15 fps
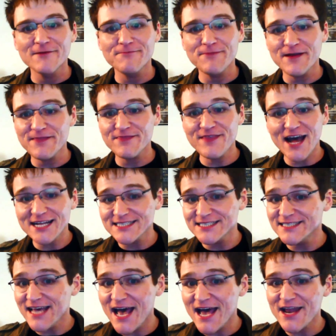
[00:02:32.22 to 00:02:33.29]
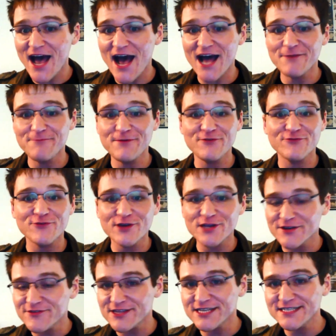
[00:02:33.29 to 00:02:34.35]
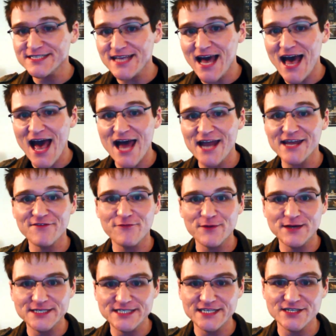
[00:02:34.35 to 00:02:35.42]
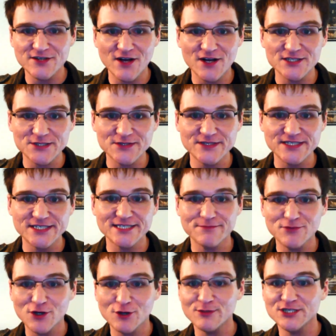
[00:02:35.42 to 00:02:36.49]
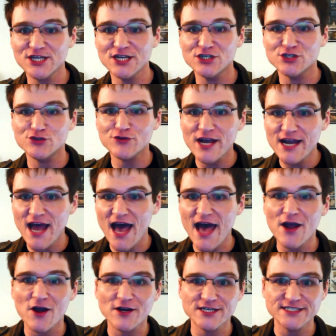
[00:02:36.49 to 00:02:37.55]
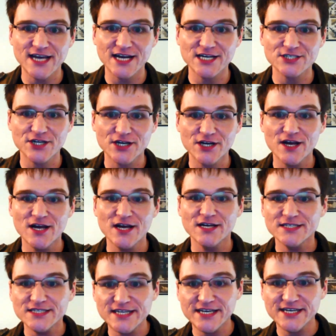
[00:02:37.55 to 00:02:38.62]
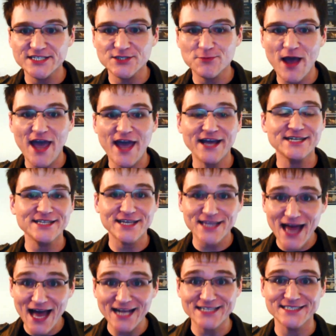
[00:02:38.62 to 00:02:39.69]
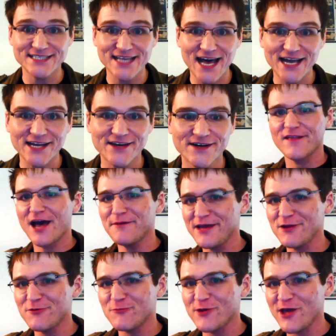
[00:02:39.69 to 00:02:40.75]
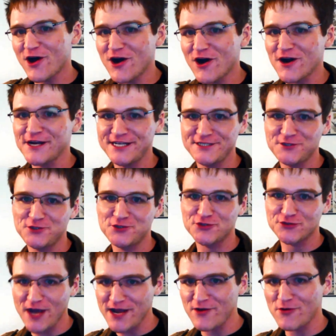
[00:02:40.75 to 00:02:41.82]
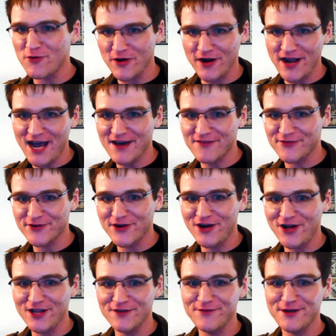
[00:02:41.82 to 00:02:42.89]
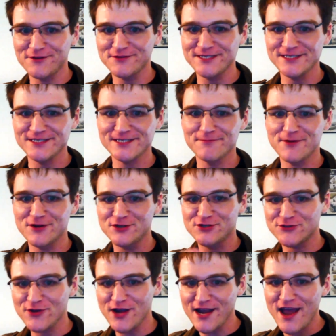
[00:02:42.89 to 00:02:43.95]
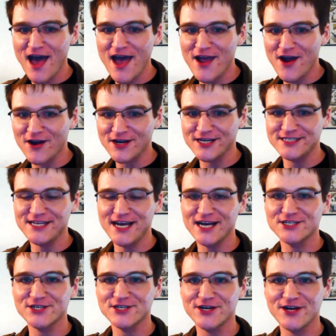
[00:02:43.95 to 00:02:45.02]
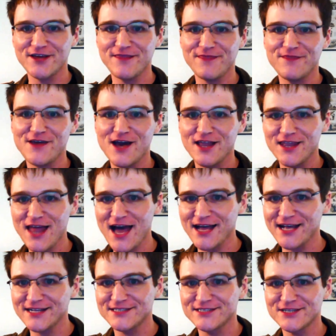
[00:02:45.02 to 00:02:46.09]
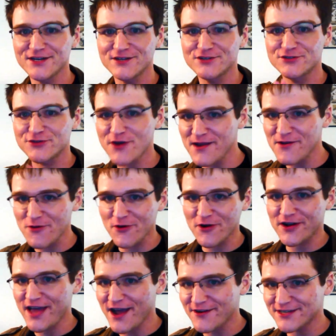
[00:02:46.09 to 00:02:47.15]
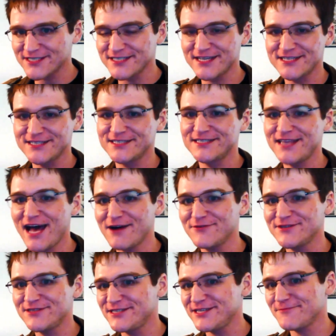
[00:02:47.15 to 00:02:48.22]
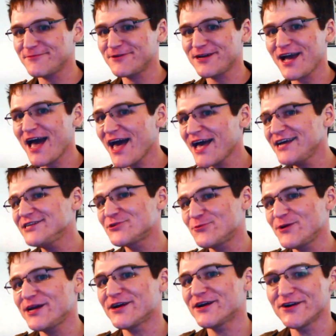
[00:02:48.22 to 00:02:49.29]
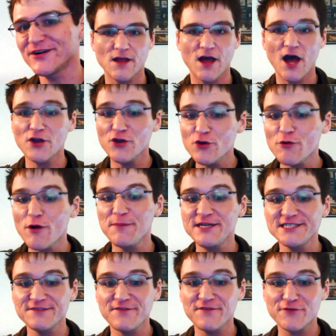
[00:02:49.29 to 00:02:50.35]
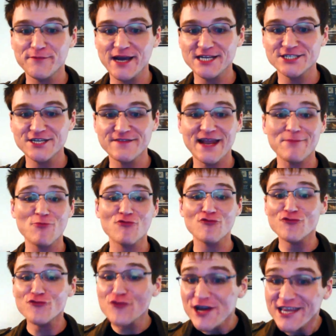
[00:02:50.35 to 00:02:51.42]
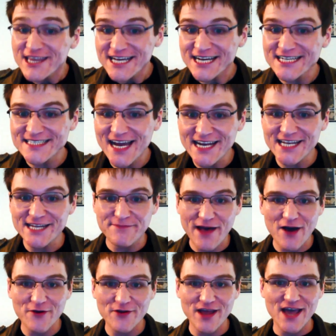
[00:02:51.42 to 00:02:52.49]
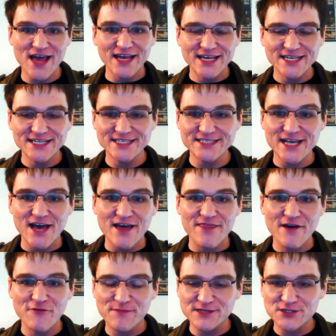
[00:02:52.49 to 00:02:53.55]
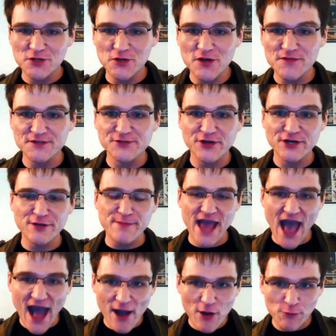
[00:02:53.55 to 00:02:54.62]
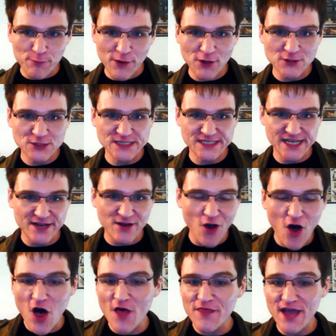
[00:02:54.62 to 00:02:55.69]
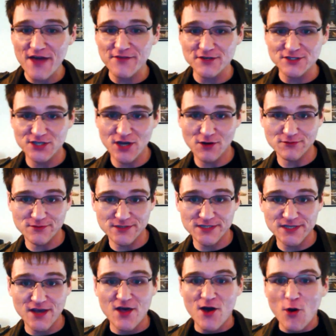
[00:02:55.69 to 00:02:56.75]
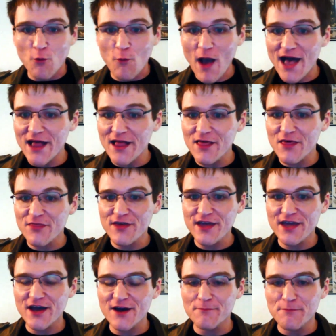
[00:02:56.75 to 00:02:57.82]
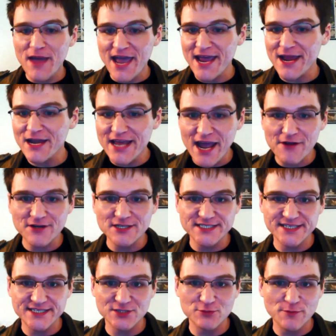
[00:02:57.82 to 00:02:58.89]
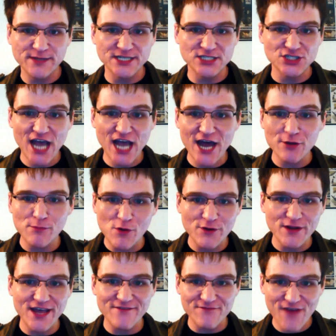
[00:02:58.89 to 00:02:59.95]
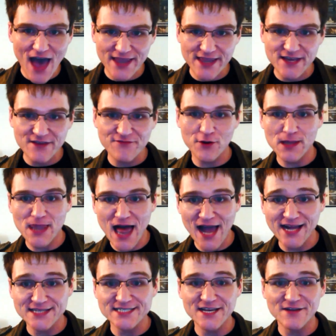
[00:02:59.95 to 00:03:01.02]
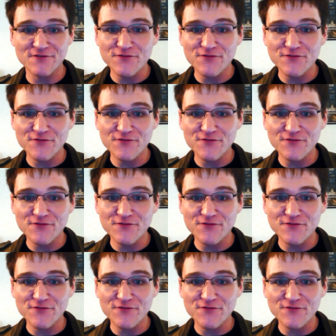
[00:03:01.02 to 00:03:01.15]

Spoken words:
But that said, I'd be really, really sad if we didn't also see some Gnomish and Draenei architecture sneak its way into the Alliance side. I mean, we are in Draenor after all. If we don't see some Draenei architecture in the Alliance Draenor garrisons, that would seem kinda weird. A newer piece of information that I'm really excited about is that we've been told there's going to be outposts in all the other zones. While the main garrisons will be in Shadowmoon Valley for Alliance and